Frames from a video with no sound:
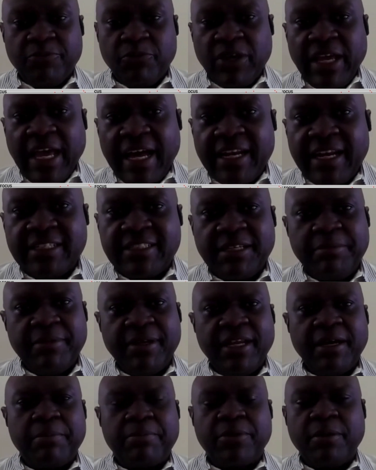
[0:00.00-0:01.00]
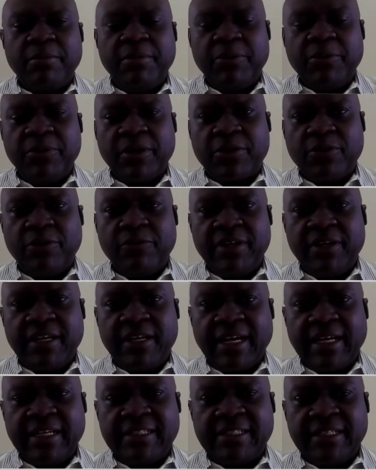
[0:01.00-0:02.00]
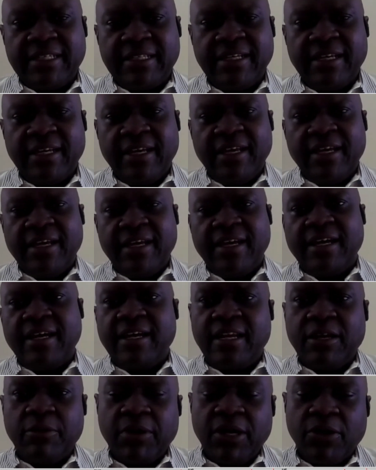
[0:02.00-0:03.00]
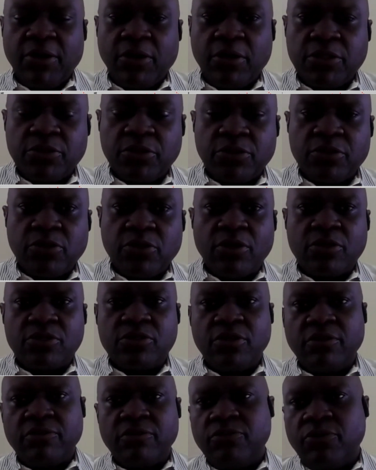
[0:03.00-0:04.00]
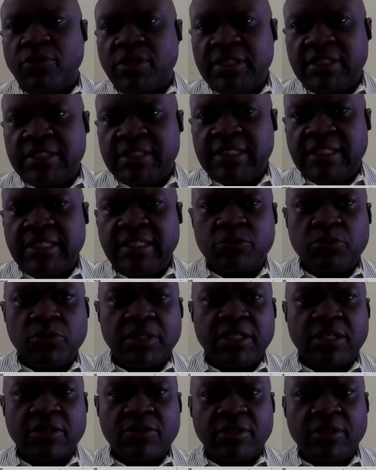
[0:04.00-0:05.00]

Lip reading: We had a similar problem with COVID-19. There were also talks of what it is, what it